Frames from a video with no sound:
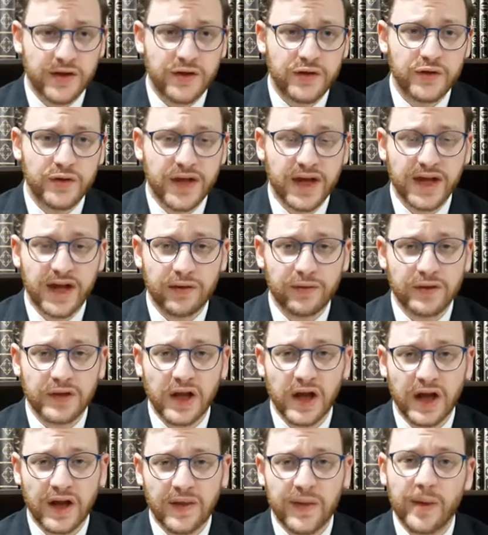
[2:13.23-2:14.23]
you cannot
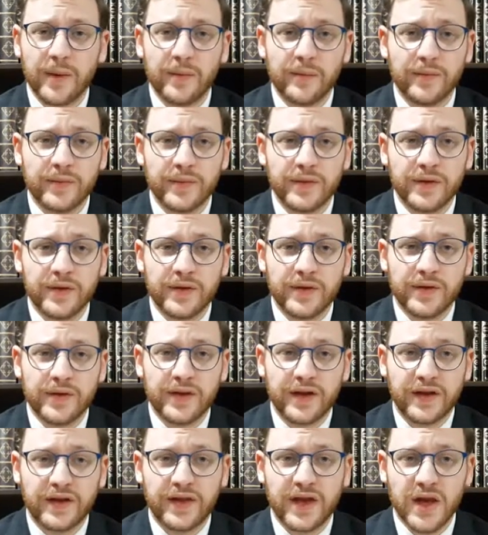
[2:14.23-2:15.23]
rely on them
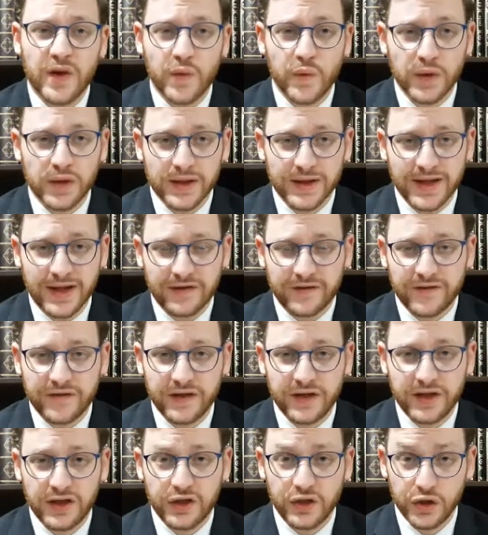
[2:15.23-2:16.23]
that they will not
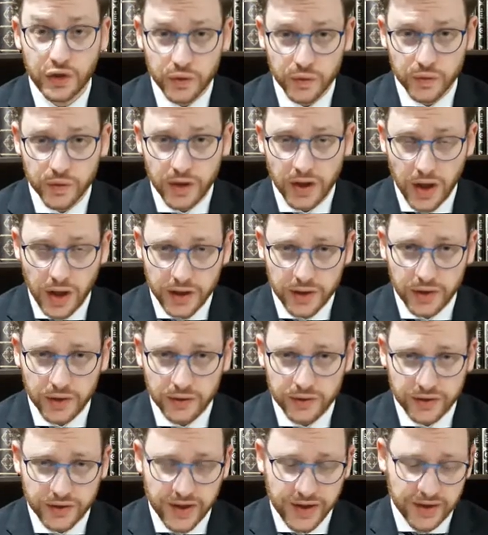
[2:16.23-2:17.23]
feed you
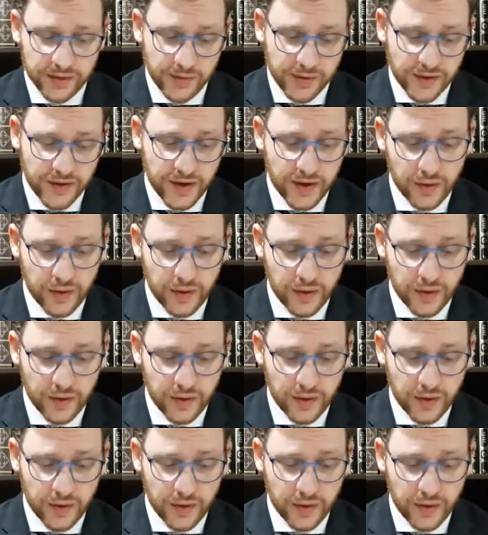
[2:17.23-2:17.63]
unkosher animals.